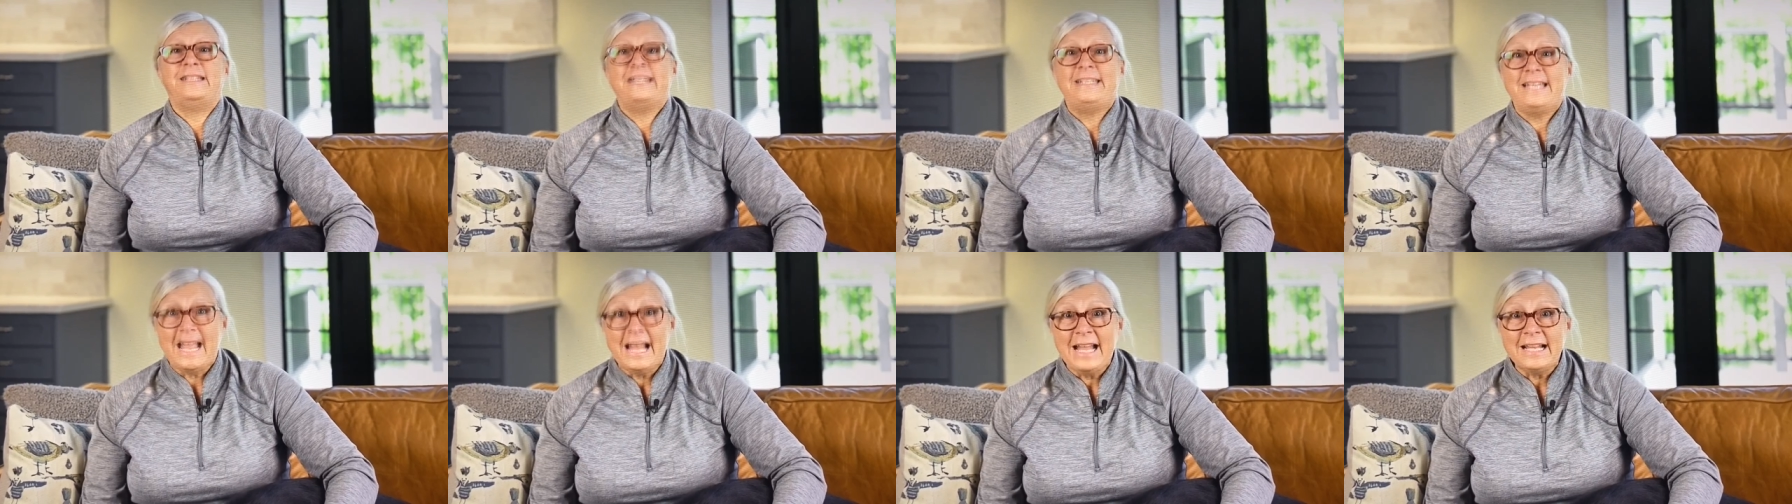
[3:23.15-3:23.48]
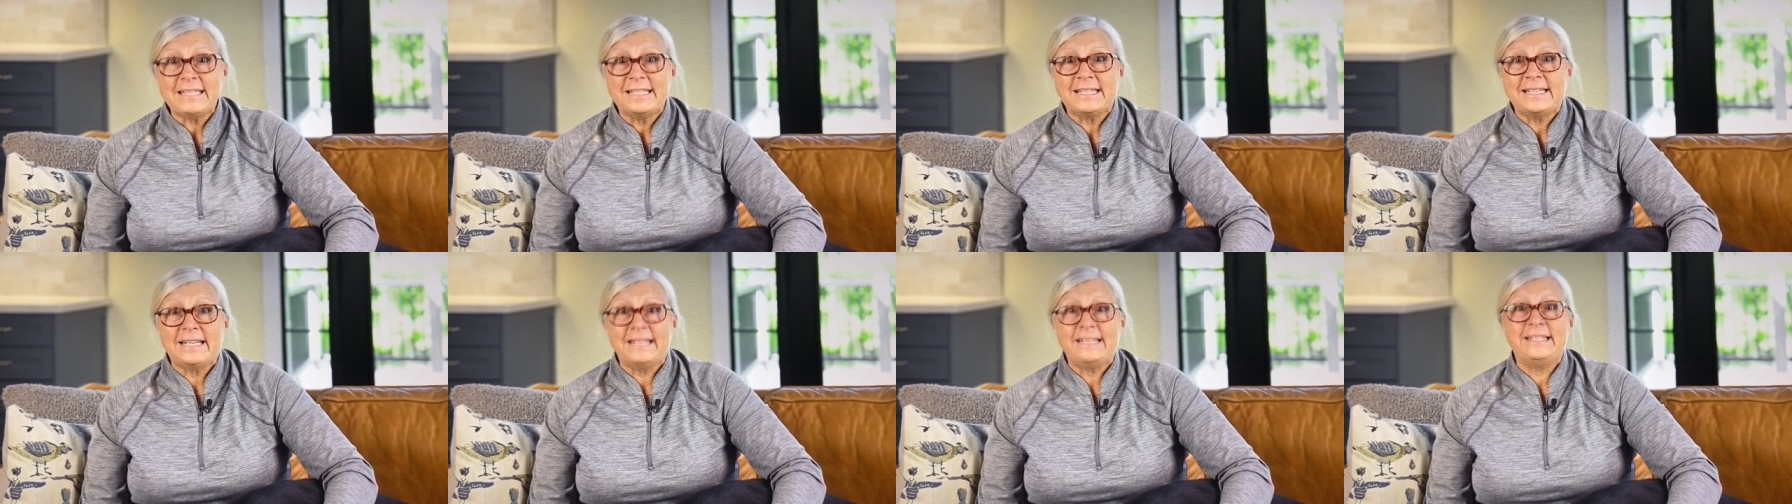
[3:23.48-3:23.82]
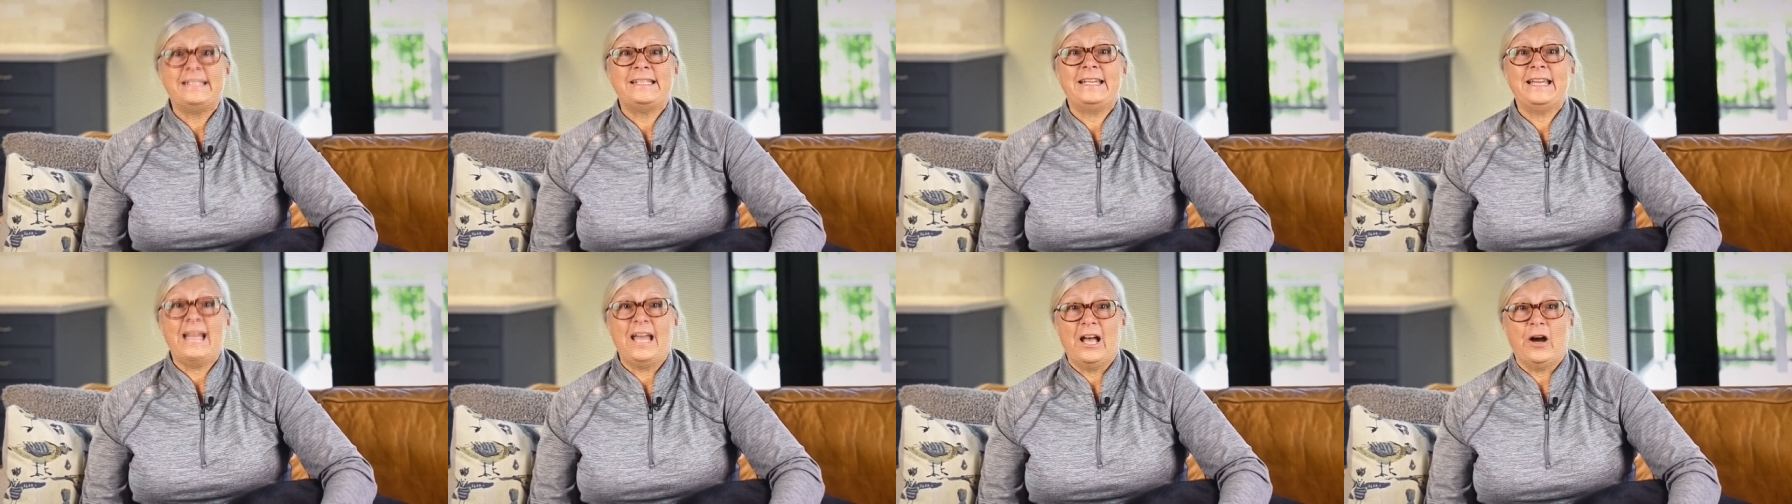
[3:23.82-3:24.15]
tested
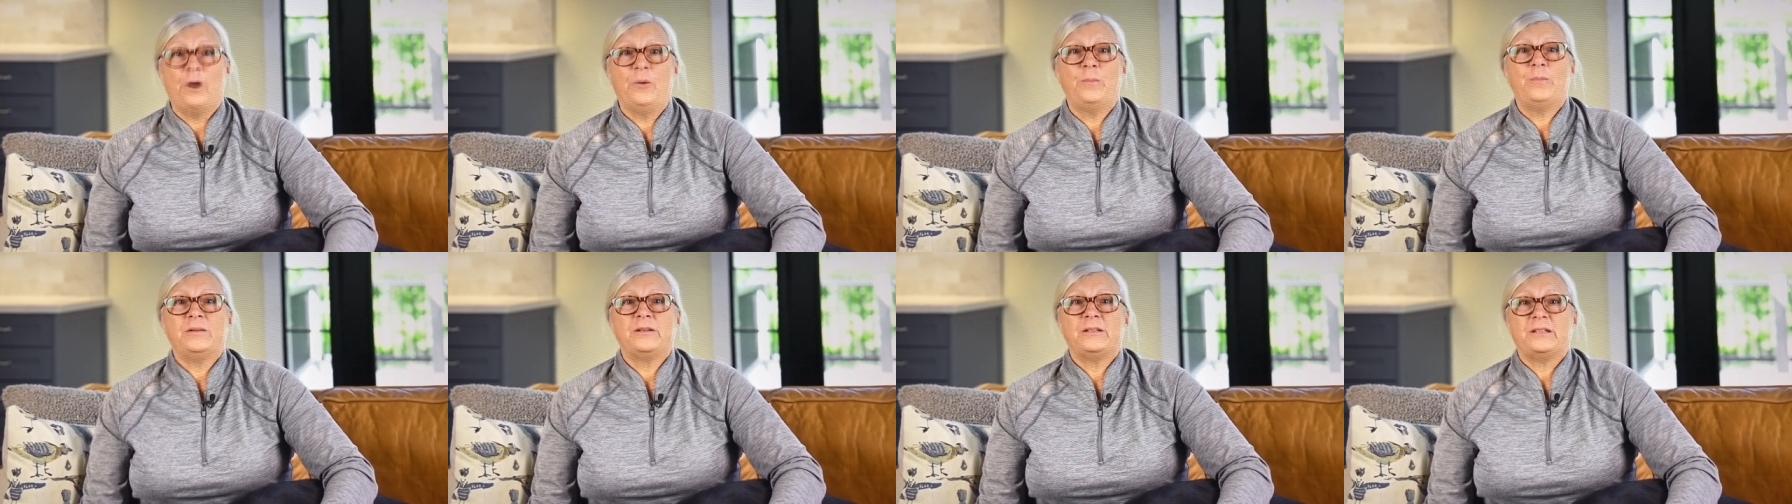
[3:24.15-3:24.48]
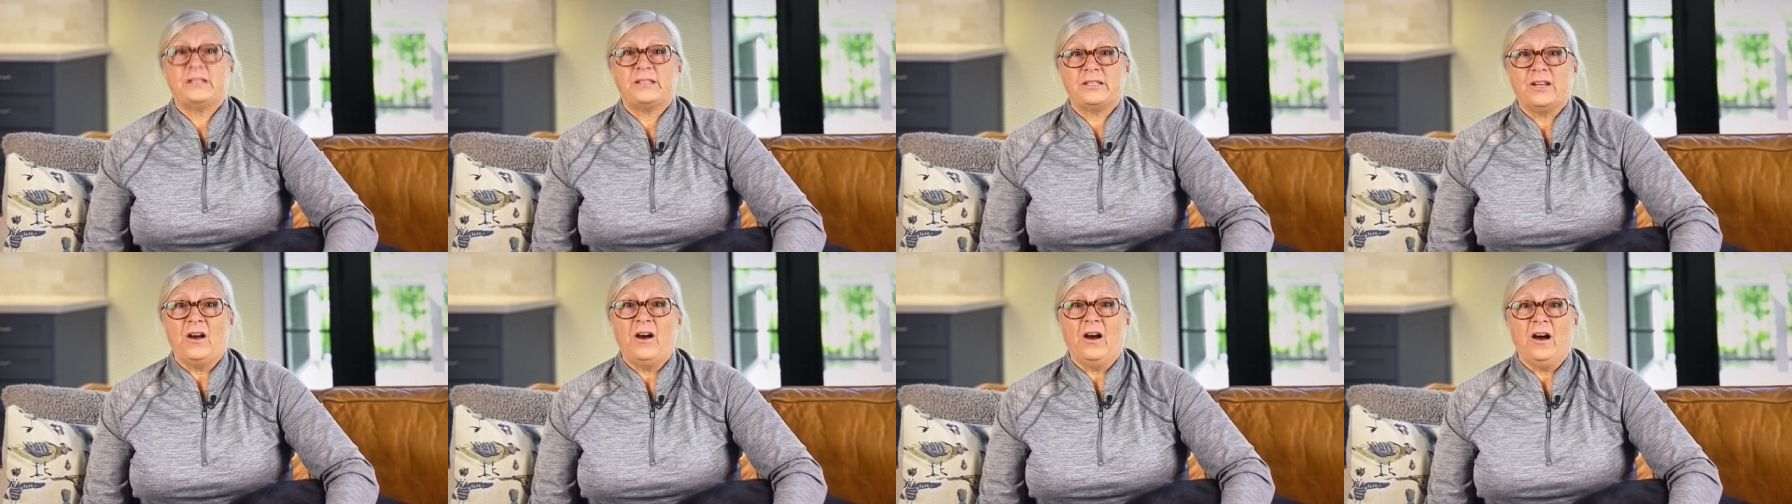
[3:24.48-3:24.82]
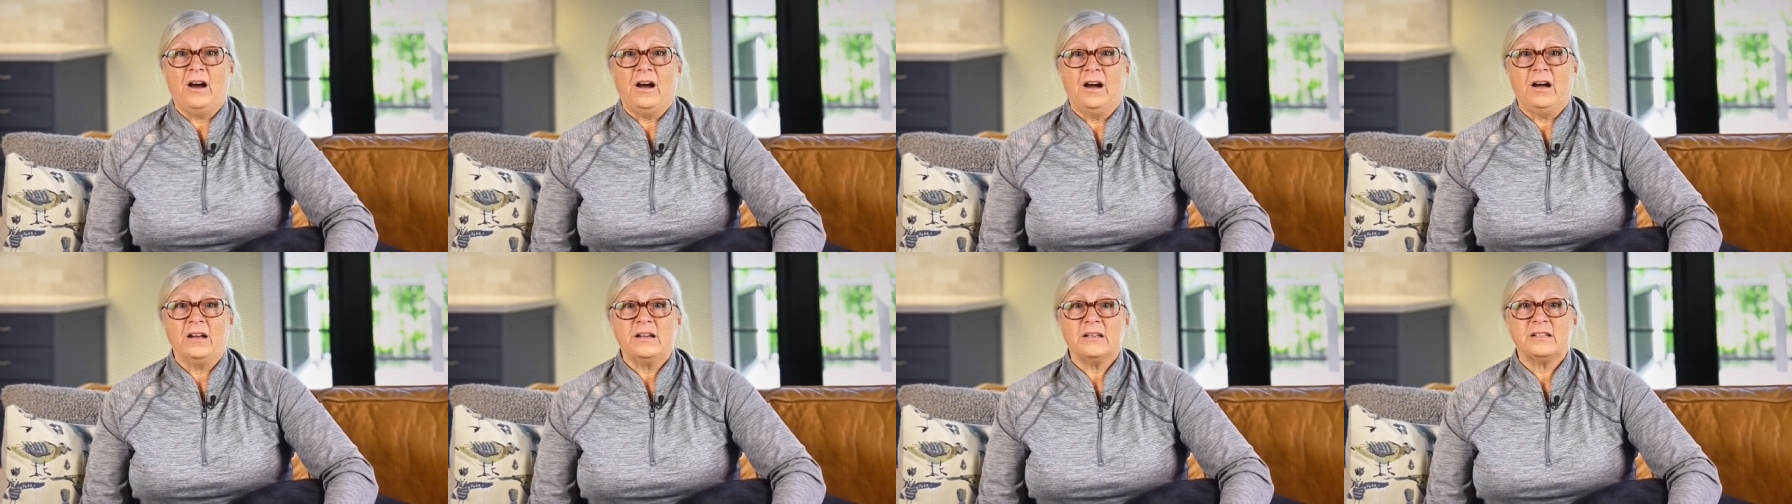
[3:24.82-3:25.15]
to help
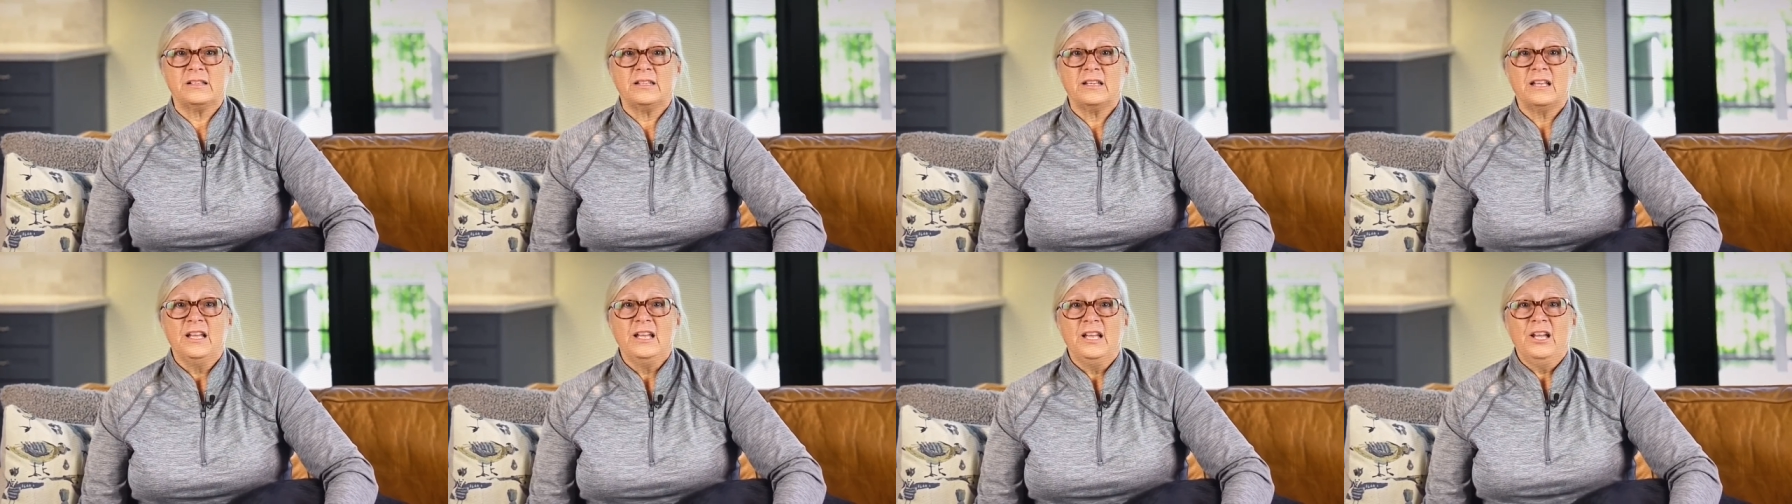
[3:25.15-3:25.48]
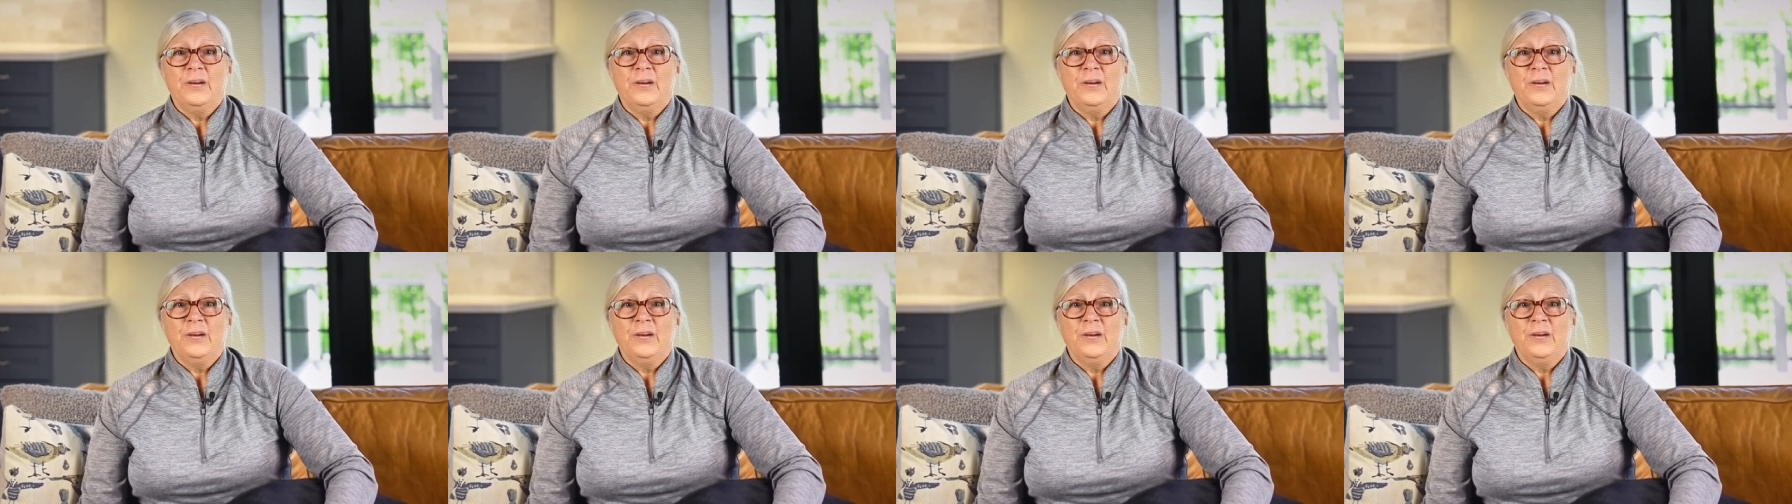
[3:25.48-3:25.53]
dogs.